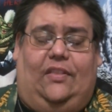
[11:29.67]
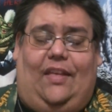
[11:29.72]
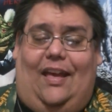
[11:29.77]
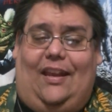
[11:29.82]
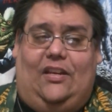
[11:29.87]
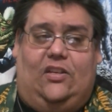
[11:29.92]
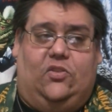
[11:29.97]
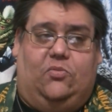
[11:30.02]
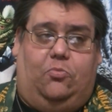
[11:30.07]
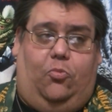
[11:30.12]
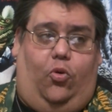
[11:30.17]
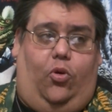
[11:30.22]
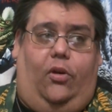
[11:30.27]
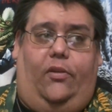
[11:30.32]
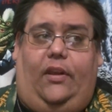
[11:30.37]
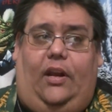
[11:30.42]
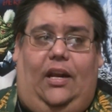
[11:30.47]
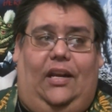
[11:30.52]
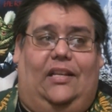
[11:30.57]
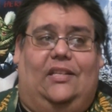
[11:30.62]
that is more
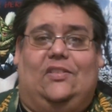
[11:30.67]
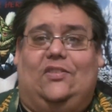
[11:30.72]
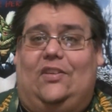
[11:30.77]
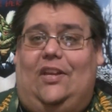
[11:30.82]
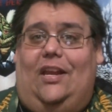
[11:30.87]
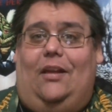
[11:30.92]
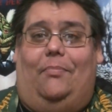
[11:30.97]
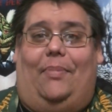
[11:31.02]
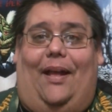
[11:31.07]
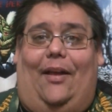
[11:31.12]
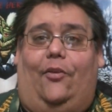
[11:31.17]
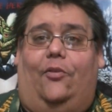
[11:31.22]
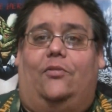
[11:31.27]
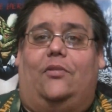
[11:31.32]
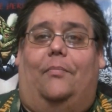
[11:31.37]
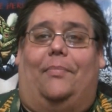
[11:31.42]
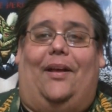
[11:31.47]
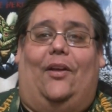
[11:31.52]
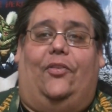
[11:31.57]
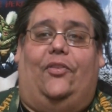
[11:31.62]
than I could say about
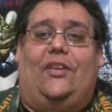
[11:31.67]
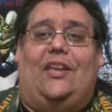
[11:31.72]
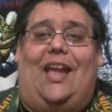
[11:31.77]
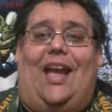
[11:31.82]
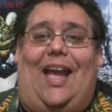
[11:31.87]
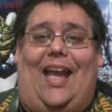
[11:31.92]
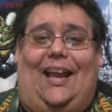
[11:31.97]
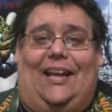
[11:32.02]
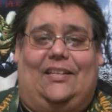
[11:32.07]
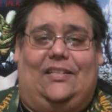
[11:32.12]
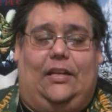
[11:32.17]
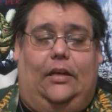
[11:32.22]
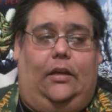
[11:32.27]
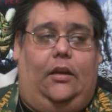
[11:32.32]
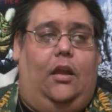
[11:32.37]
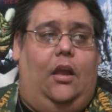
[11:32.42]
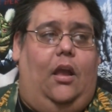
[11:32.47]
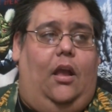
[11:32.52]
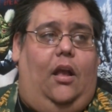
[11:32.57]
the acting.